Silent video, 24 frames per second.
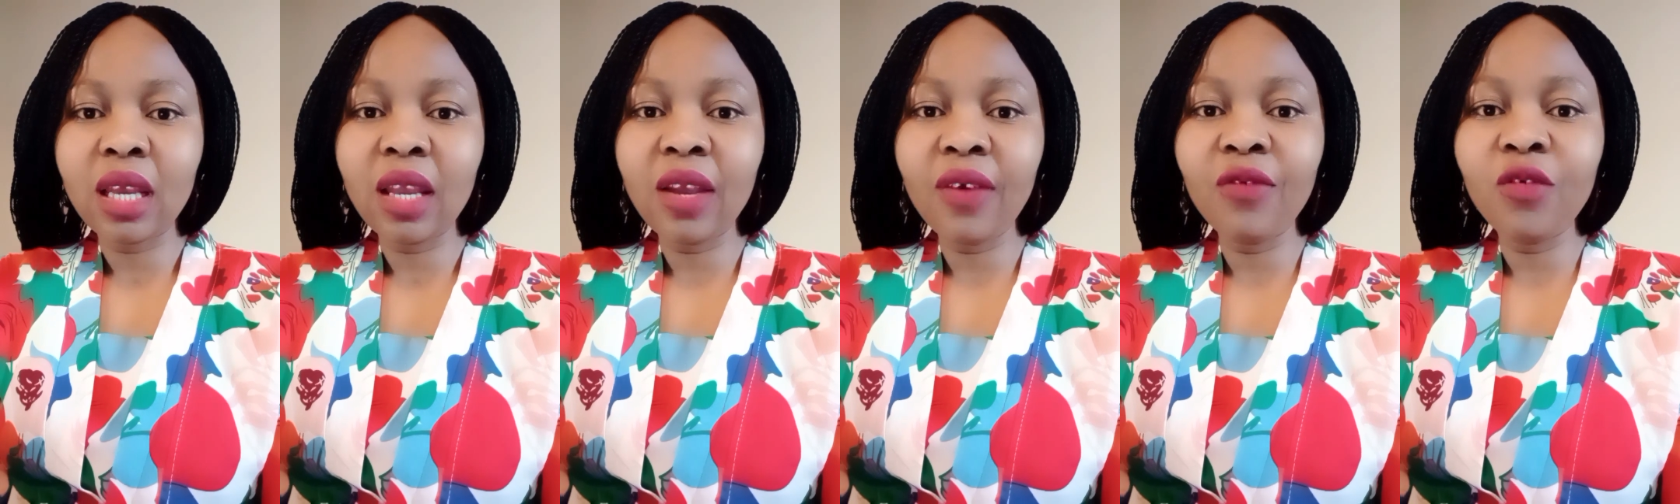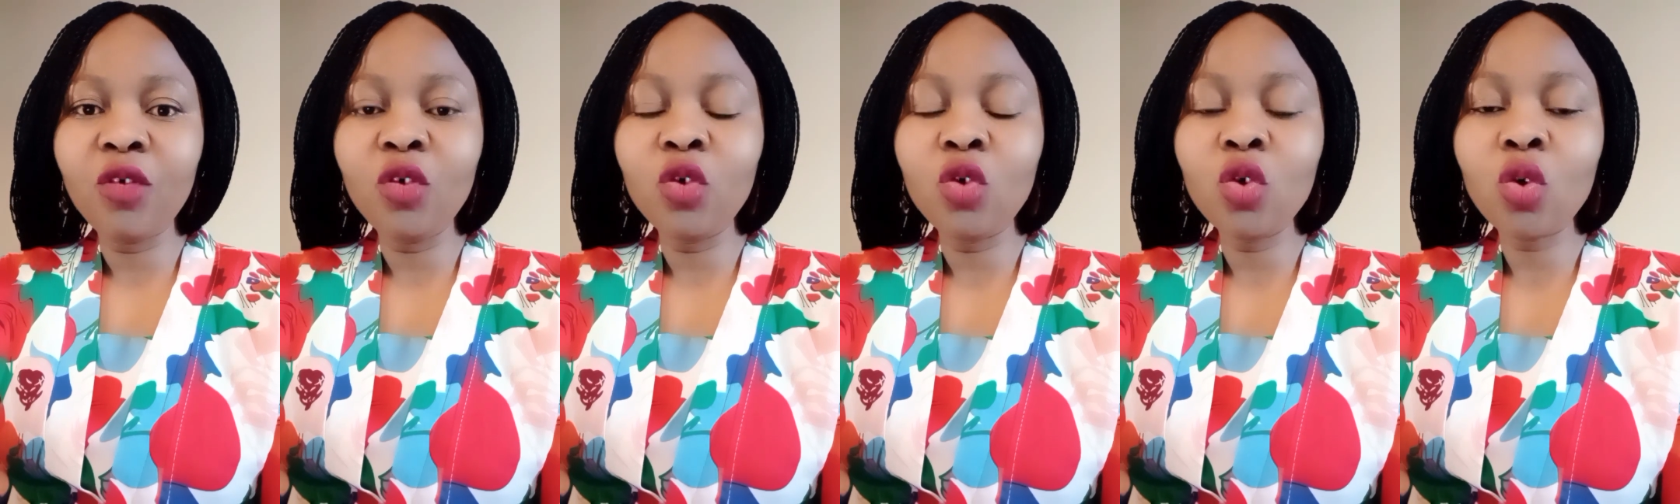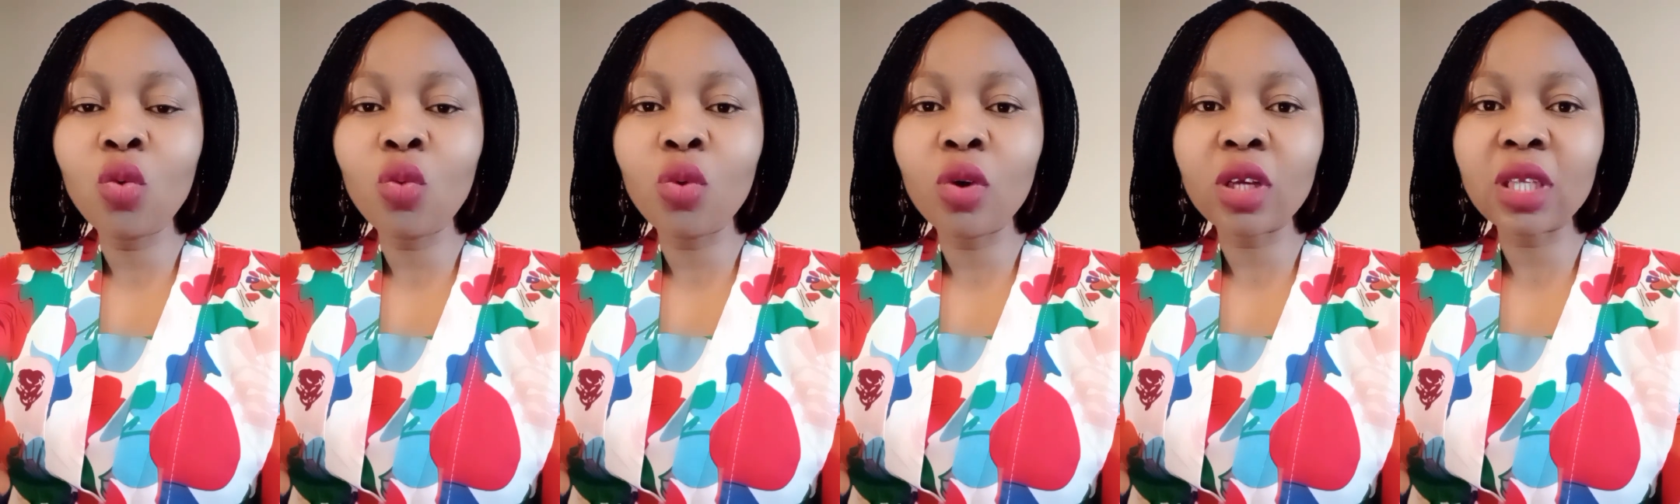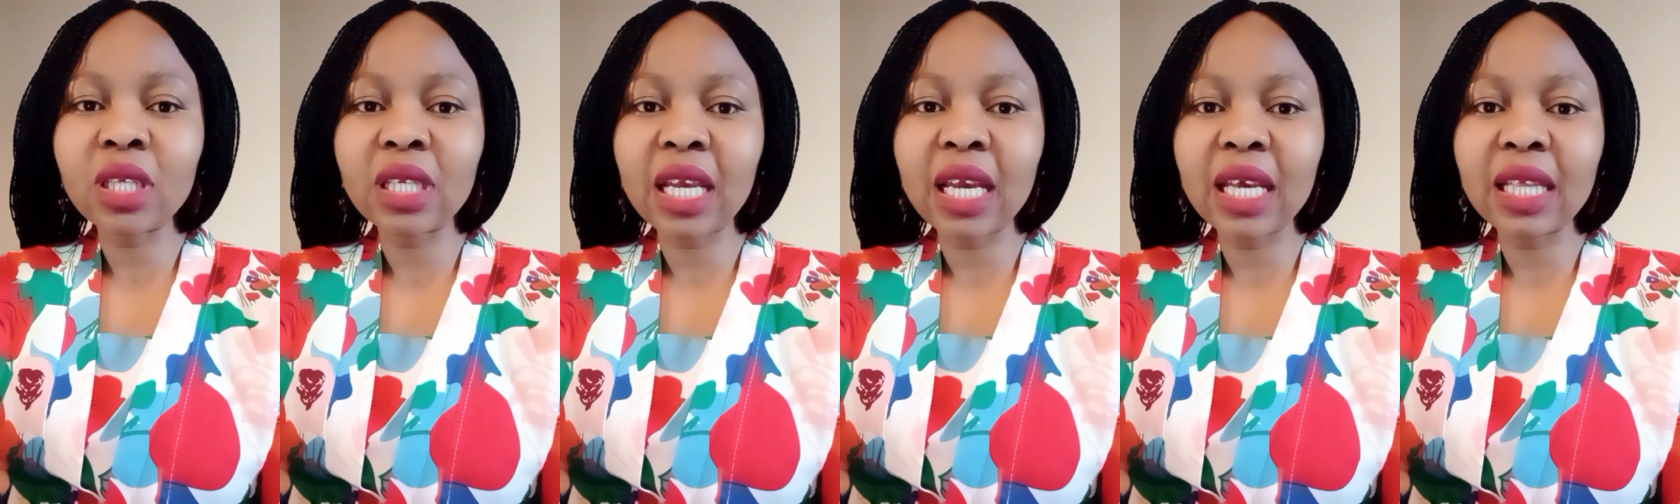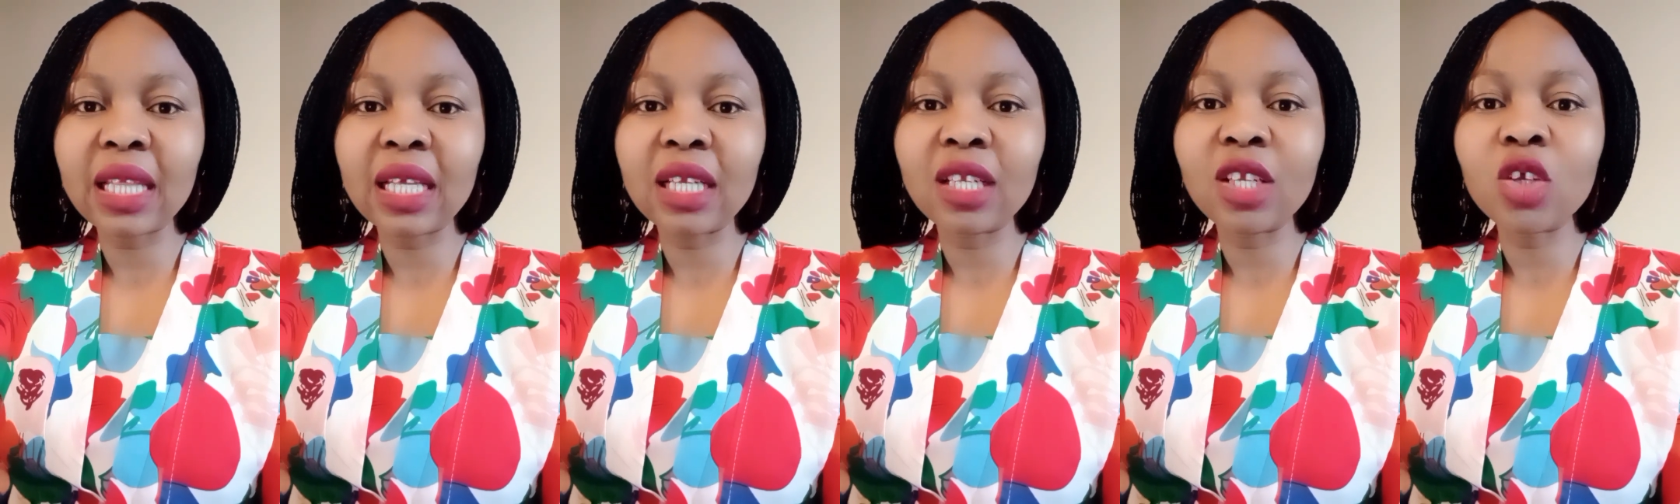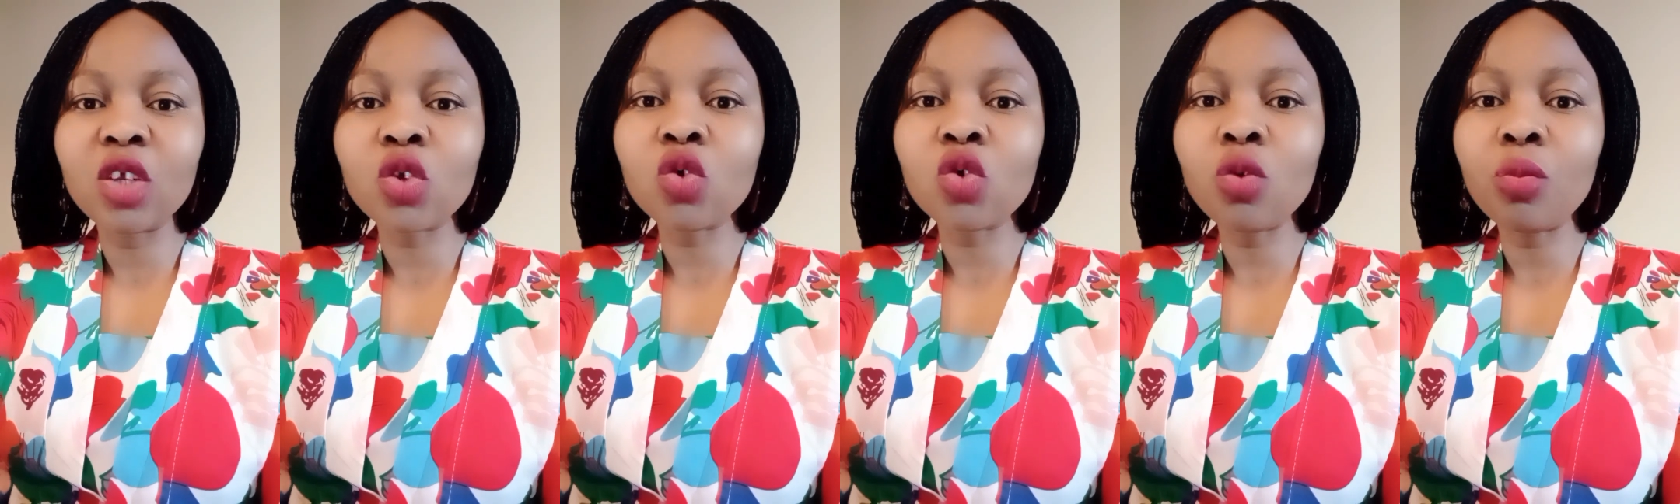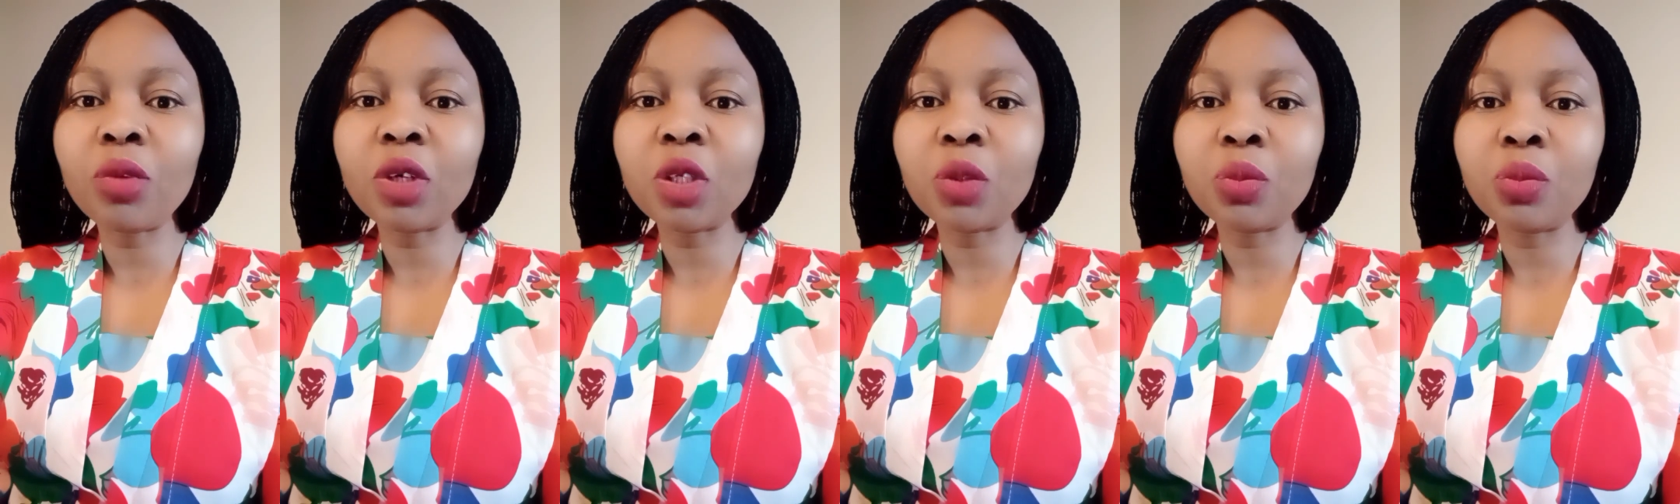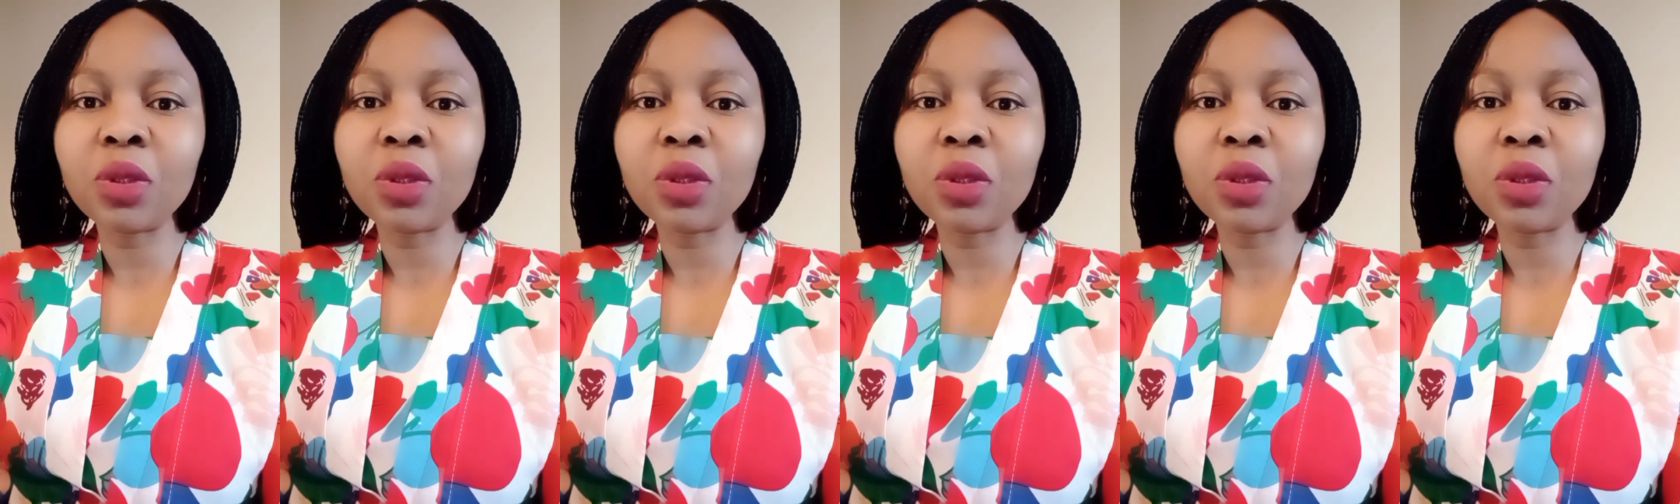If you don't work together, there's so much